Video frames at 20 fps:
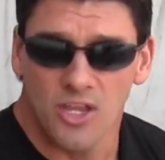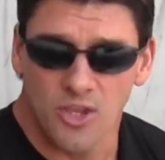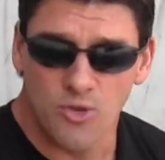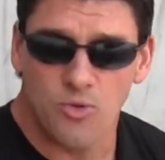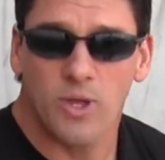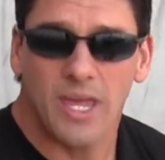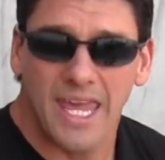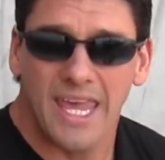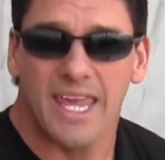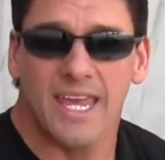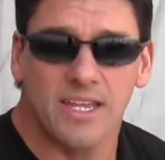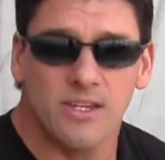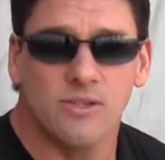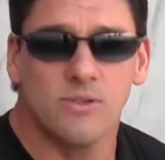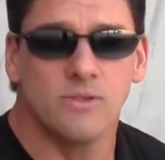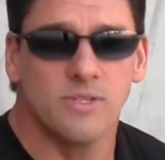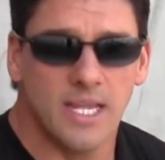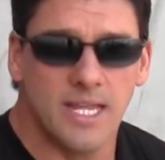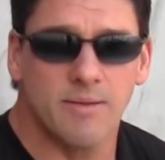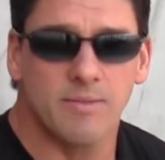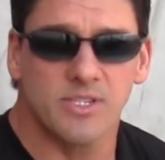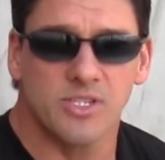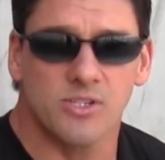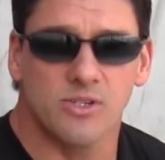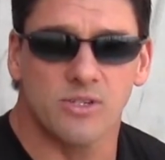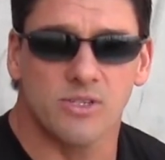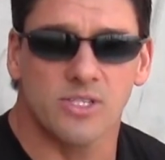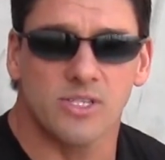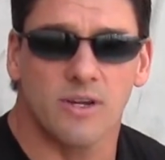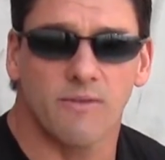You can do damage
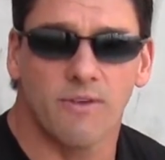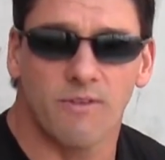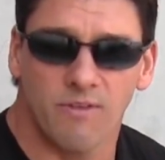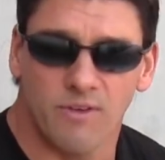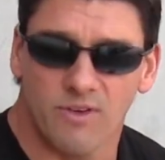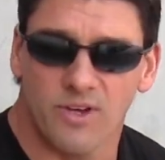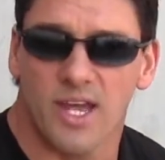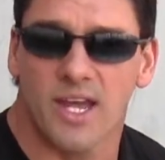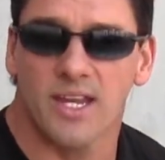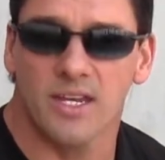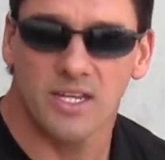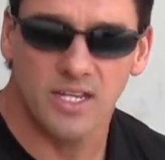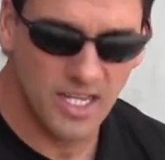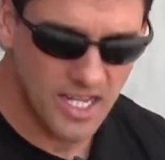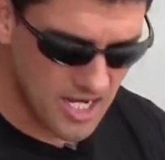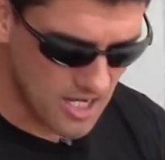to yourself if you're not